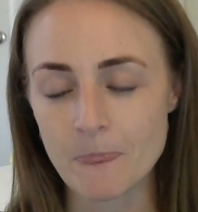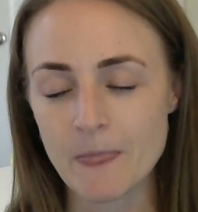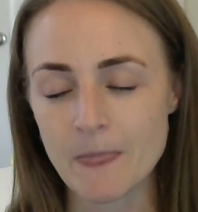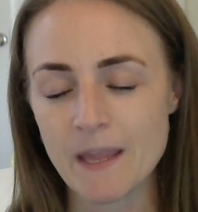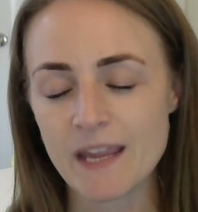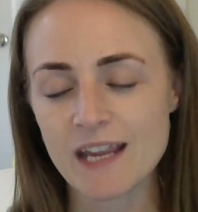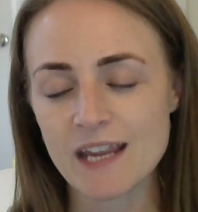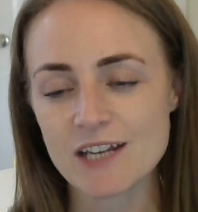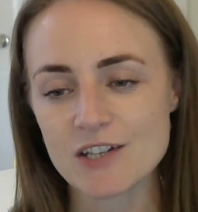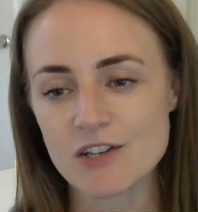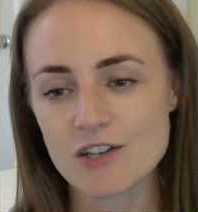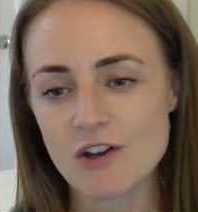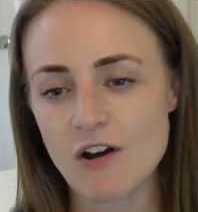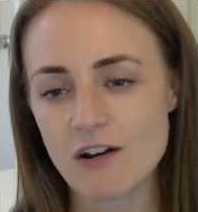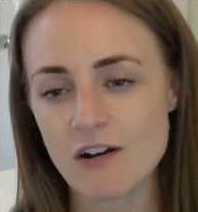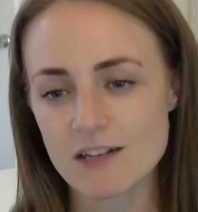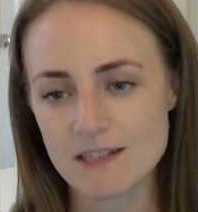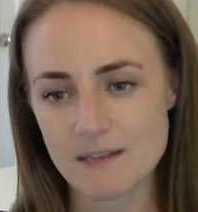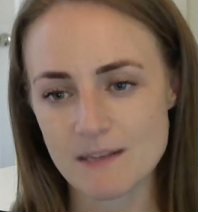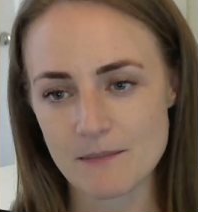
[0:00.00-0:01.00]
It's
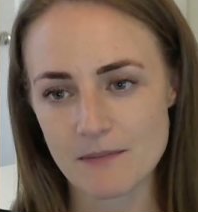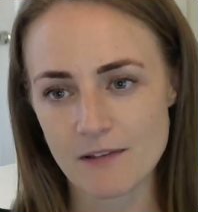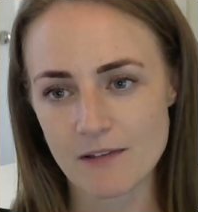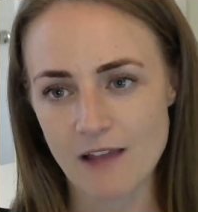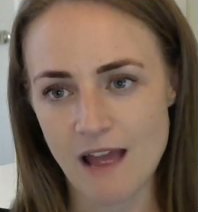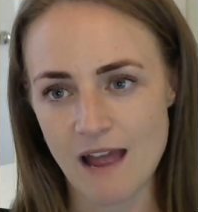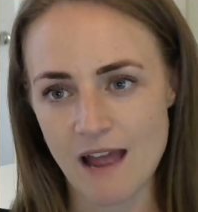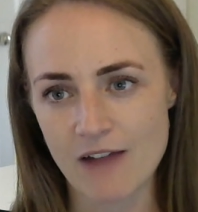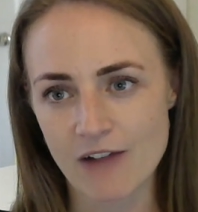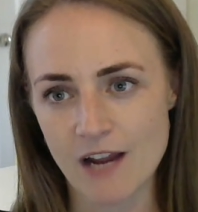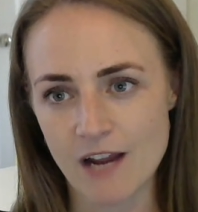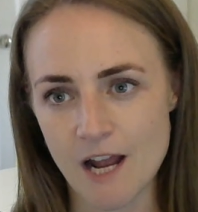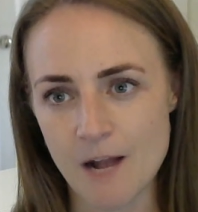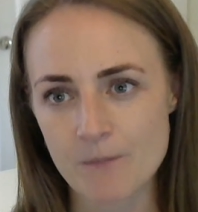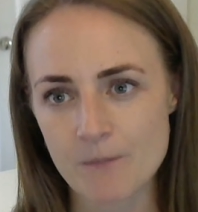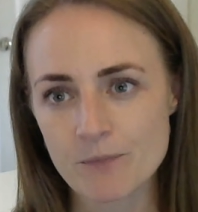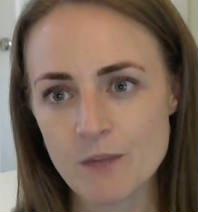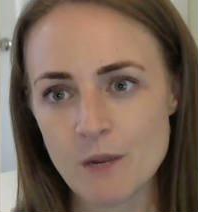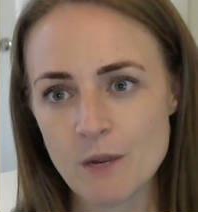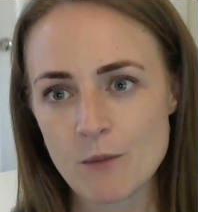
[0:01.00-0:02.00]
not a simple
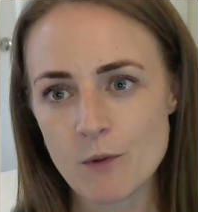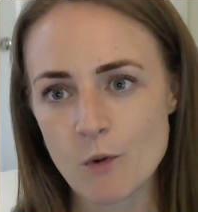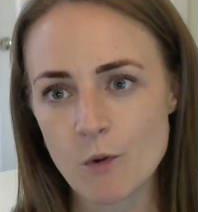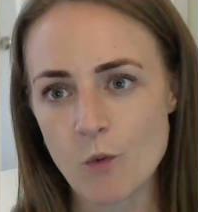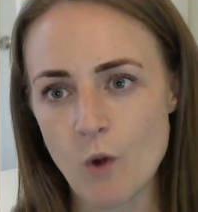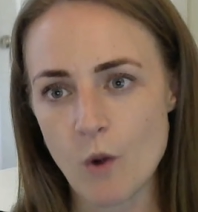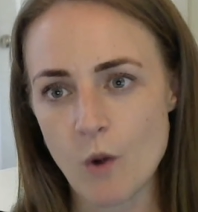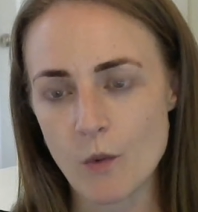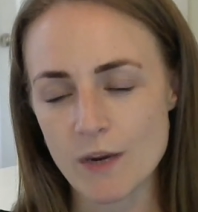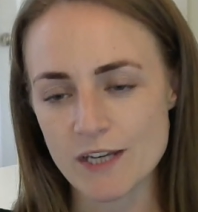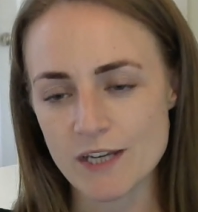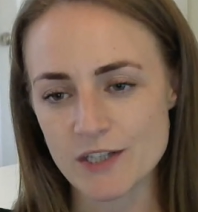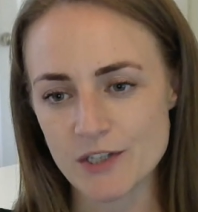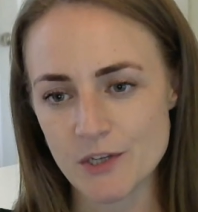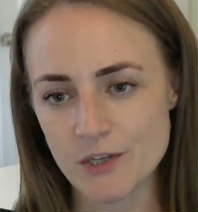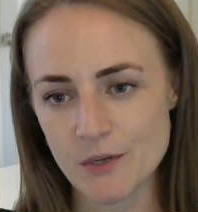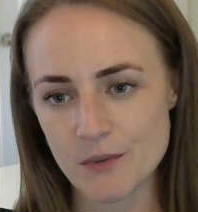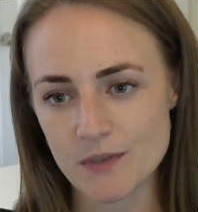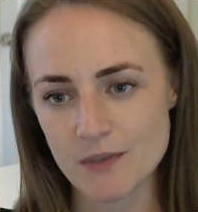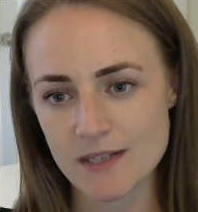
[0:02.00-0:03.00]
area, but what we
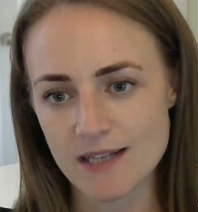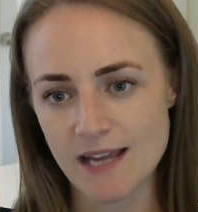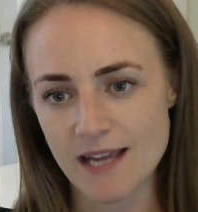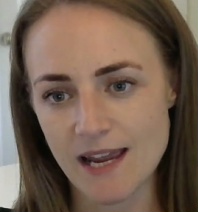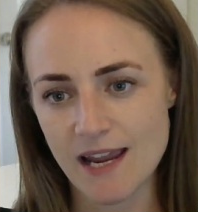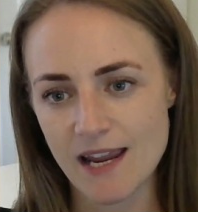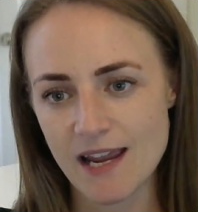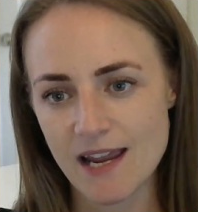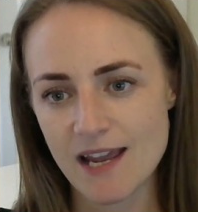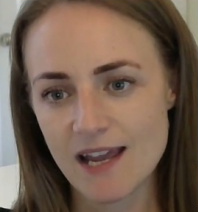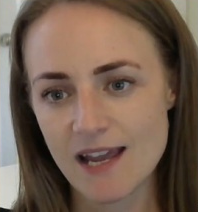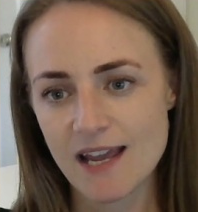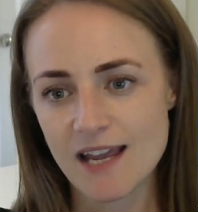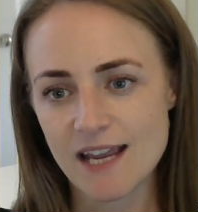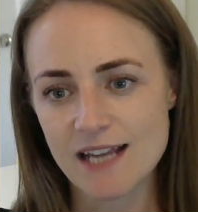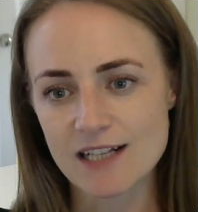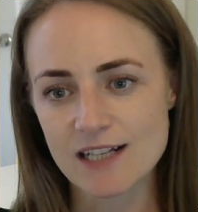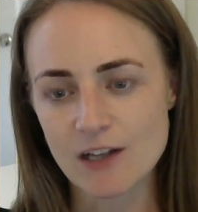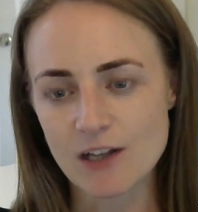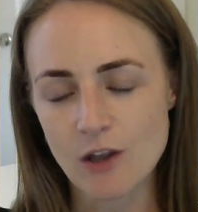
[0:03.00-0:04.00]
do see
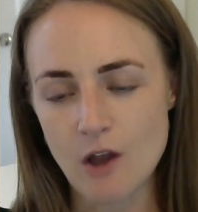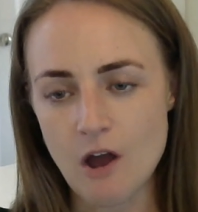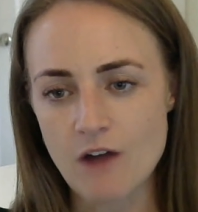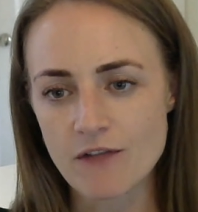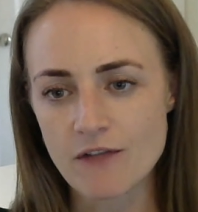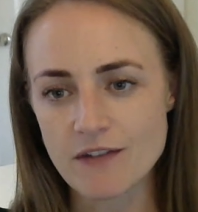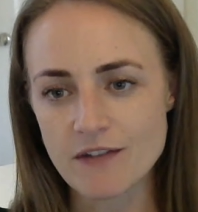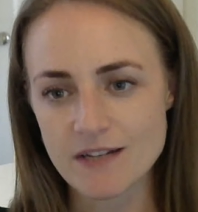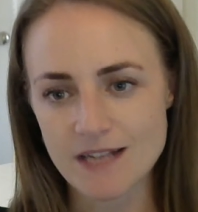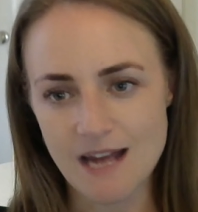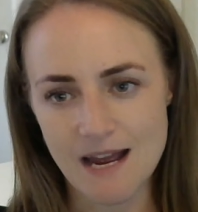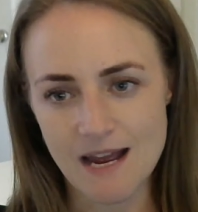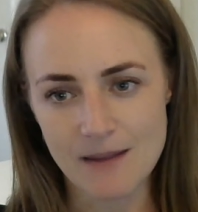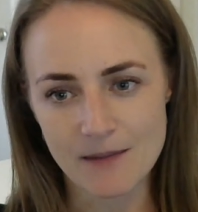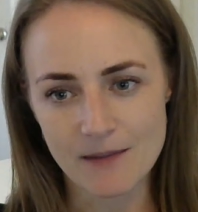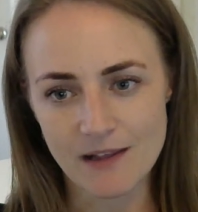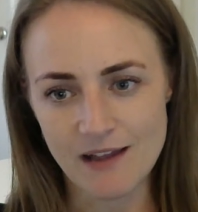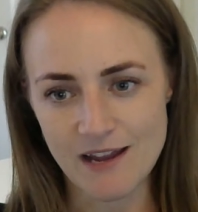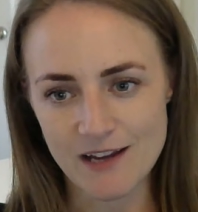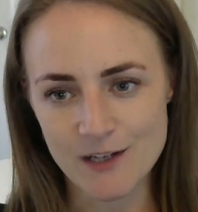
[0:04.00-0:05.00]
is a lot of the time
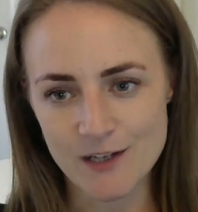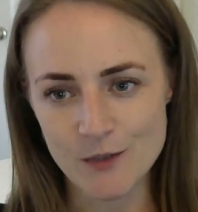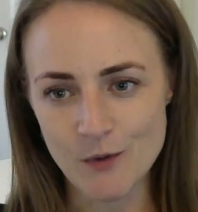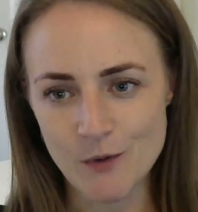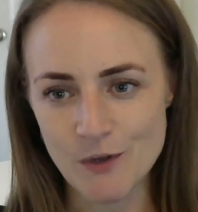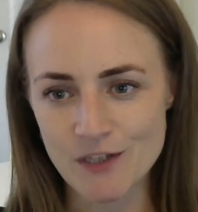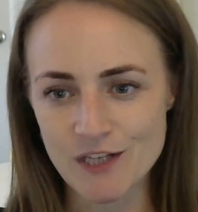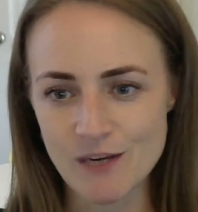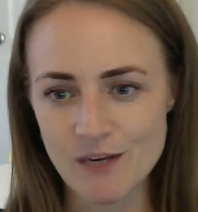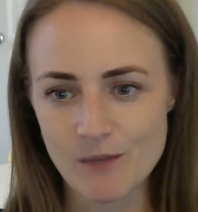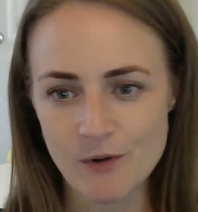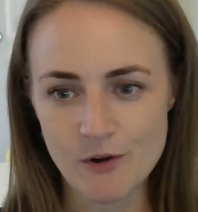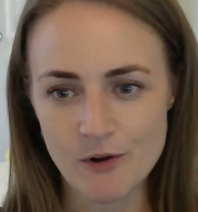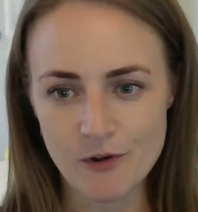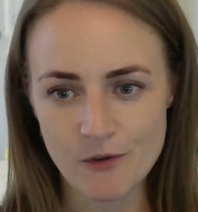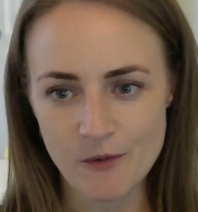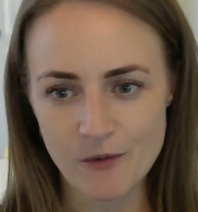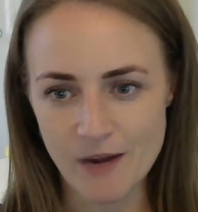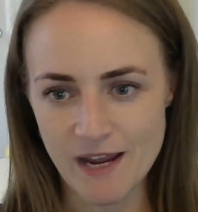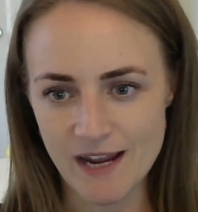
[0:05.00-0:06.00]
clients want it
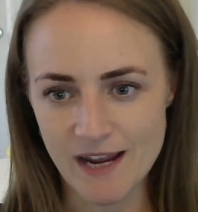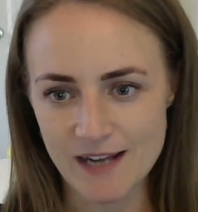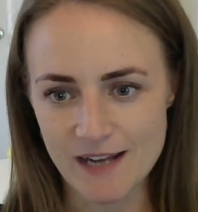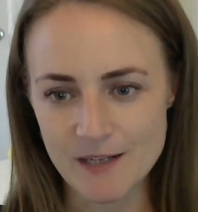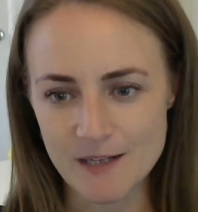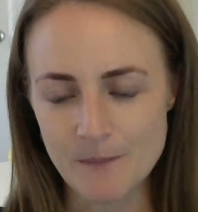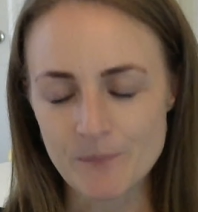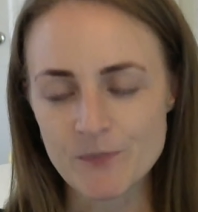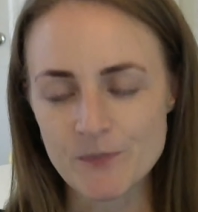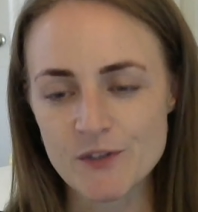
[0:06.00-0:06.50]
both ways.